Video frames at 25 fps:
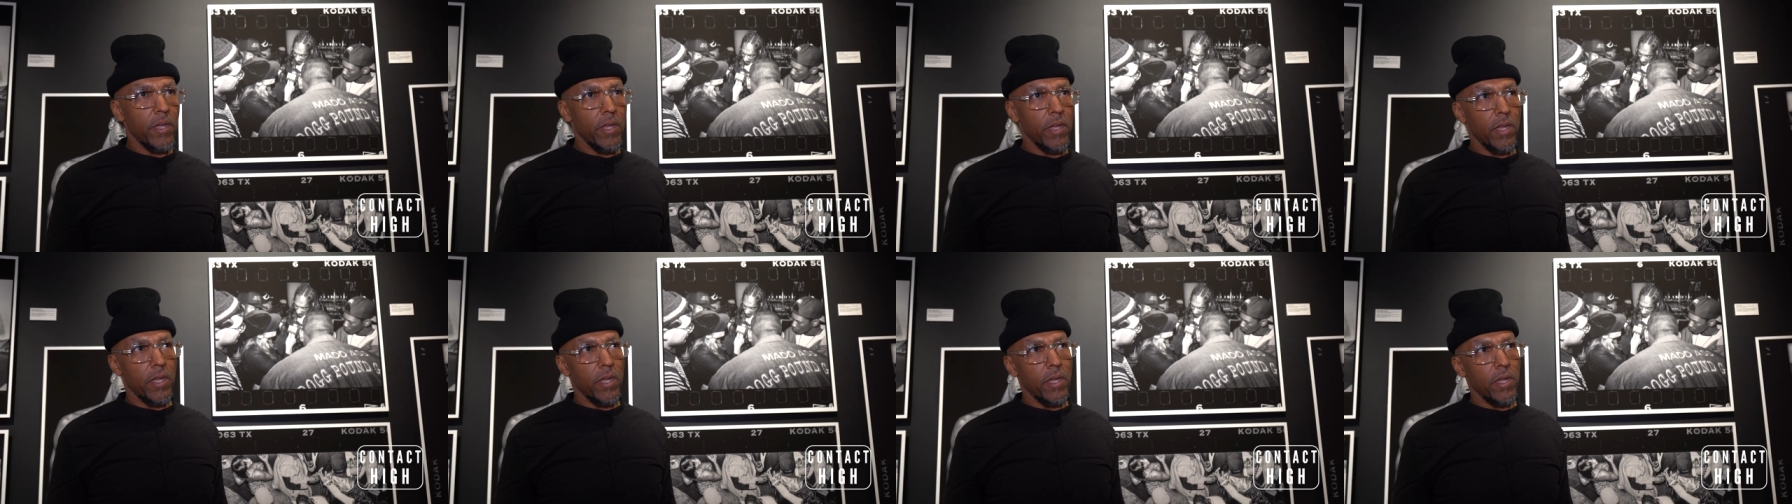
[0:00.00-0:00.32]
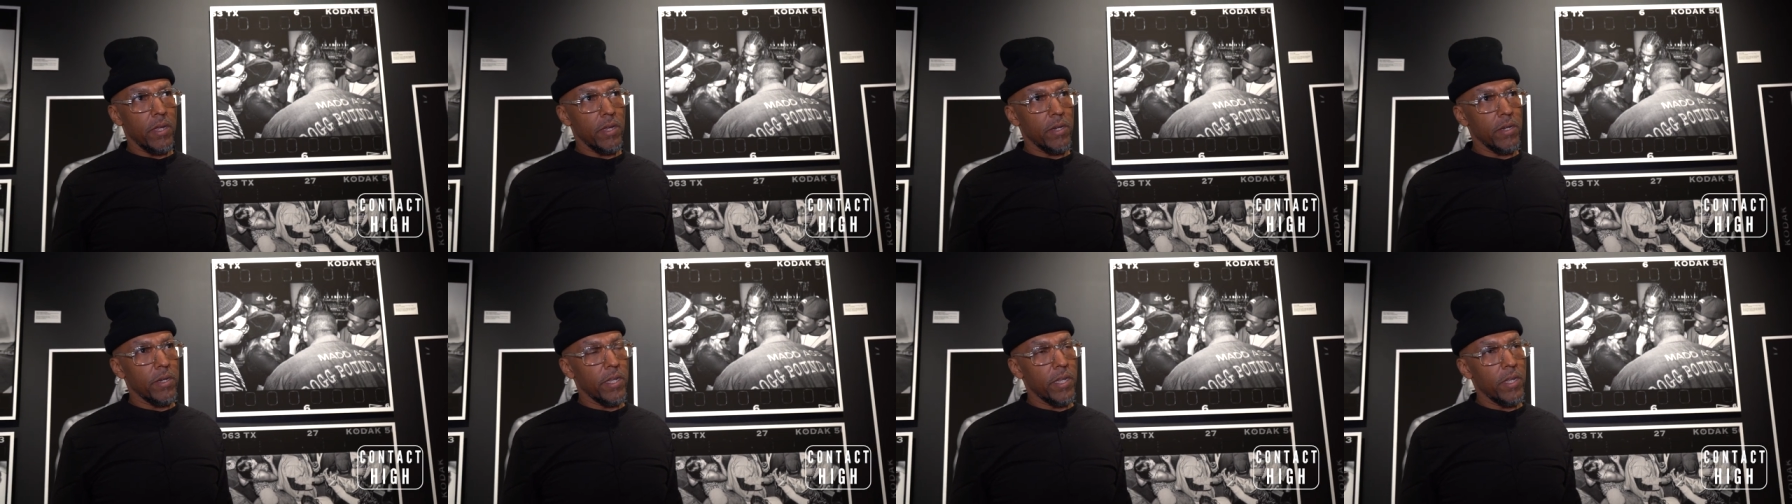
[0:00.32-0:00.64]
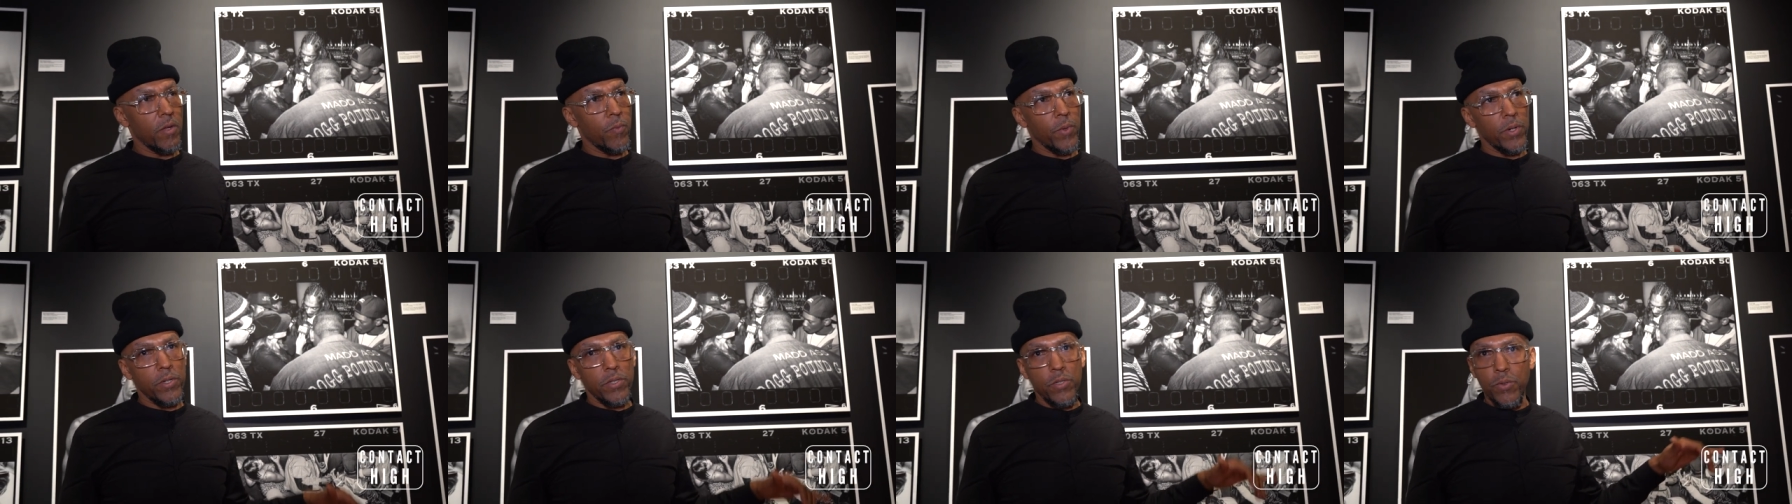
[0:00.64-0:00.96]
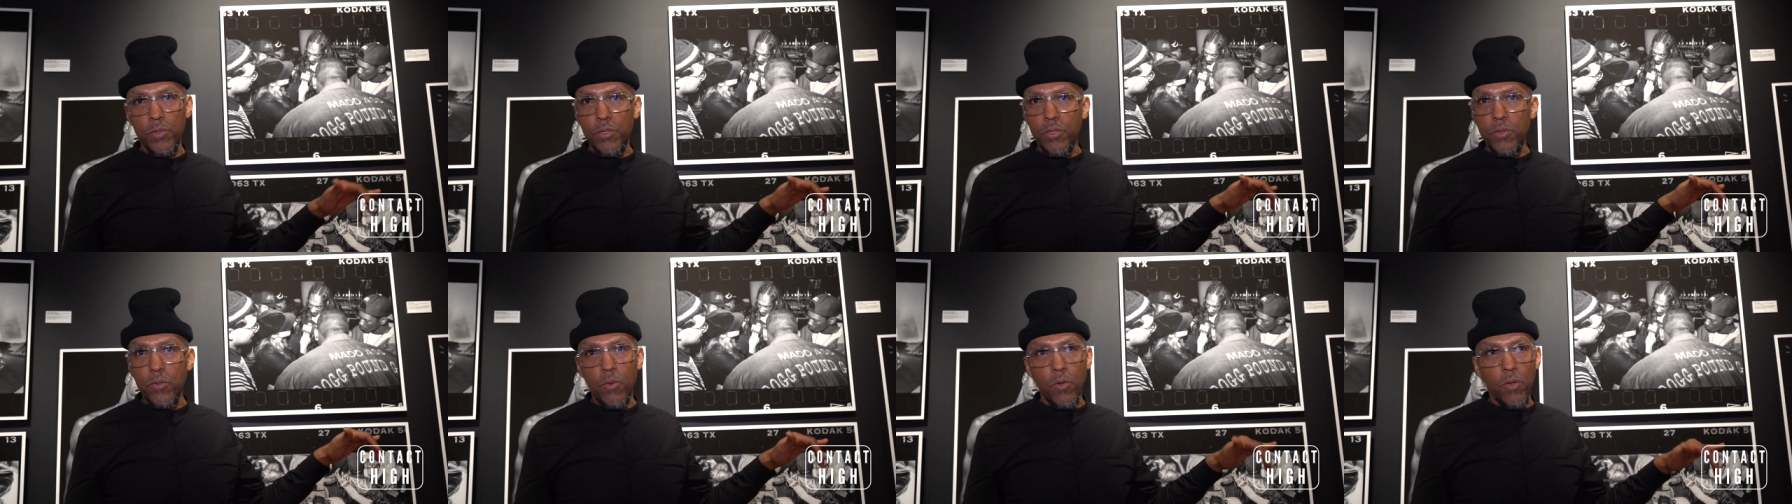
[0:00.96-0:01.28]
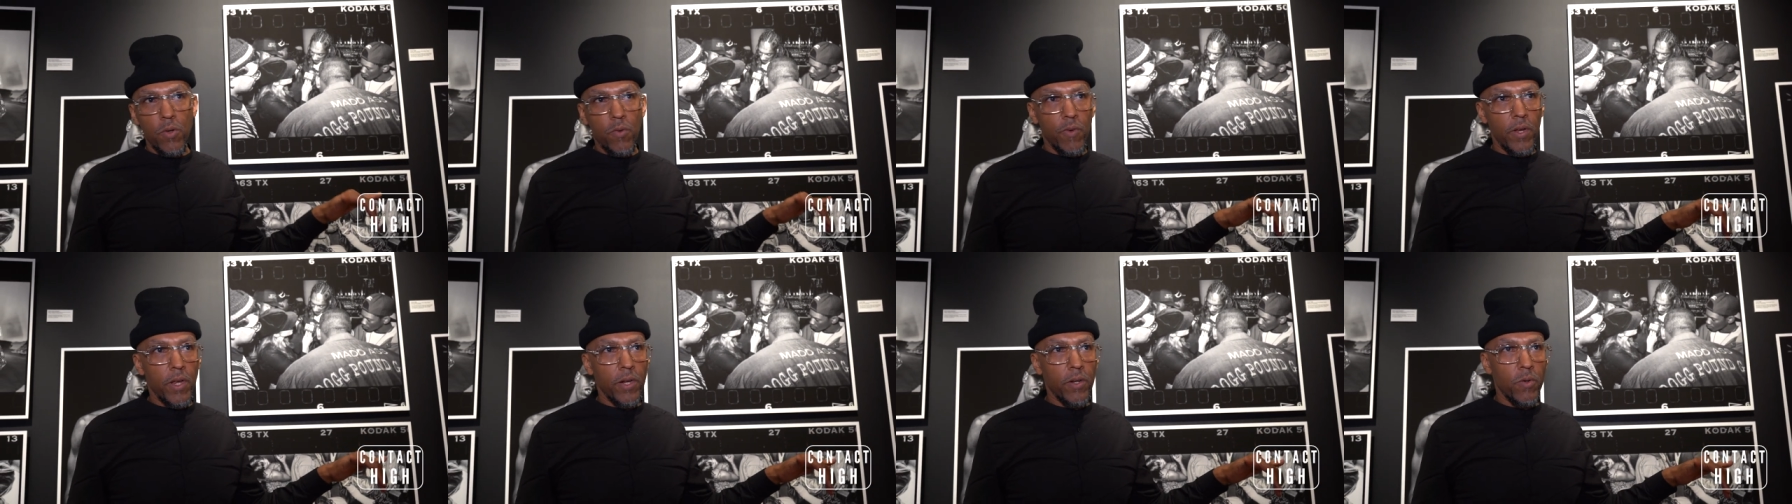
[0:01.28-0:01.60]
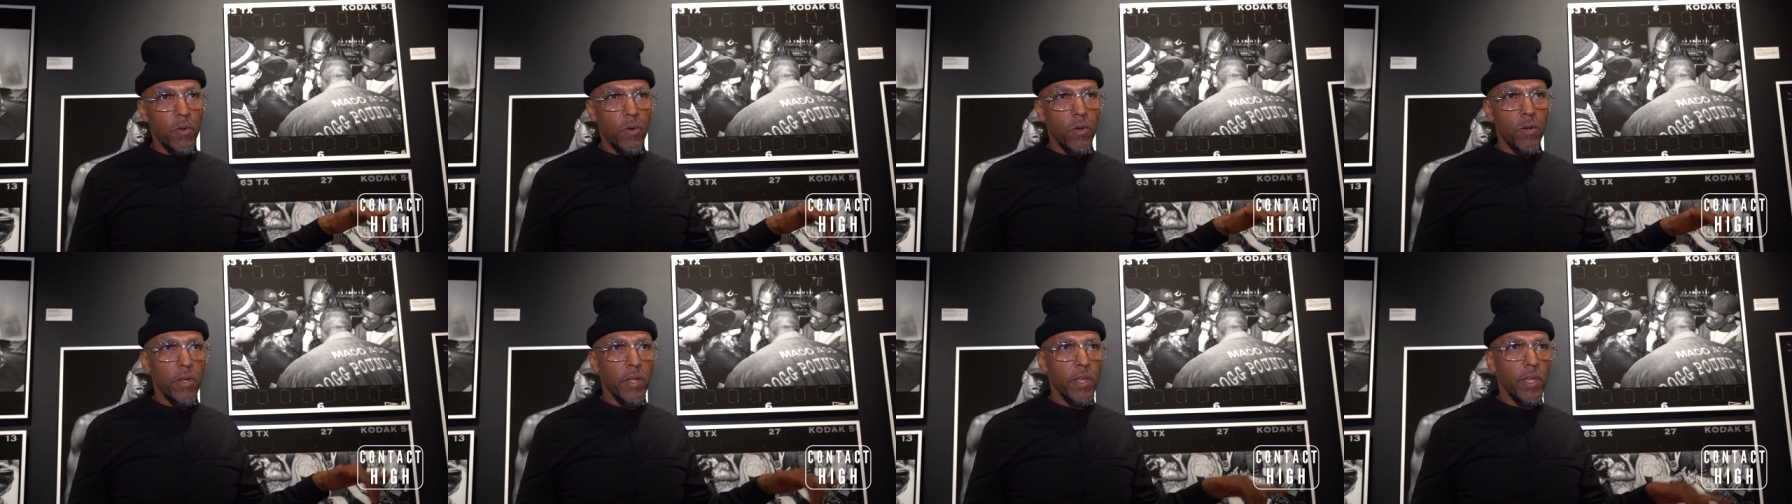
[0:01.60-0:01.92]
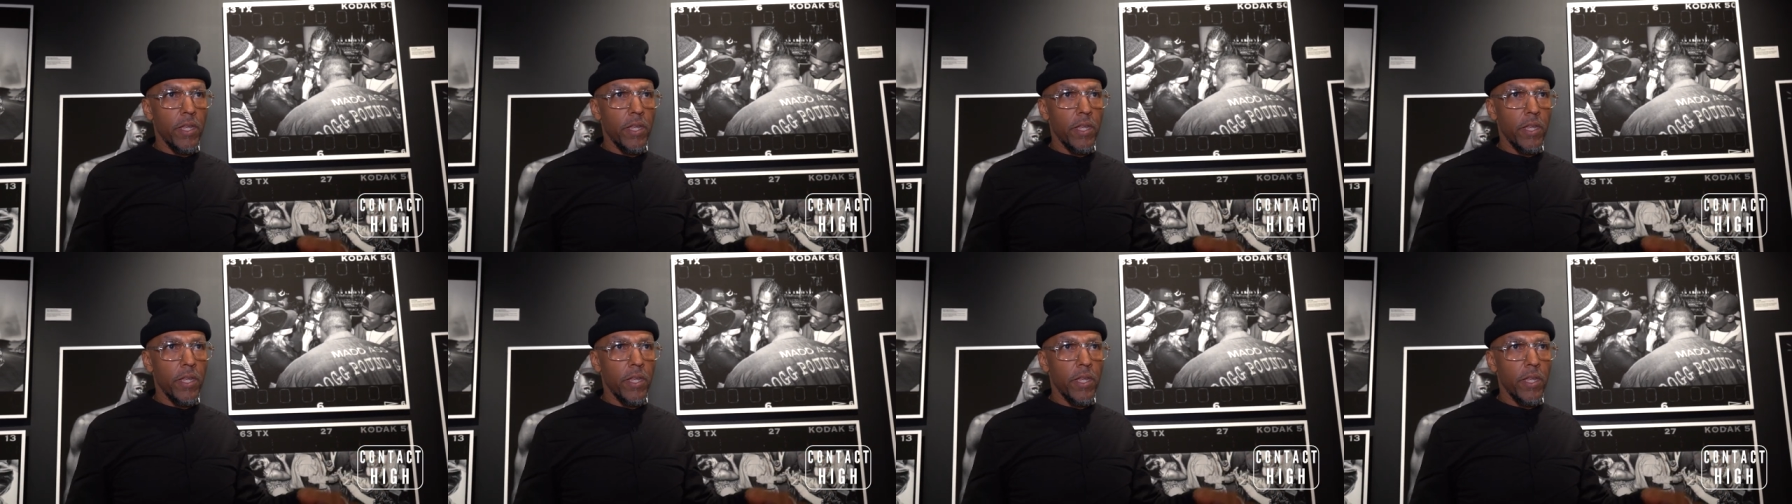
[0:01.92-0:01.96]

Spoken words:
and he went to a school around the corner,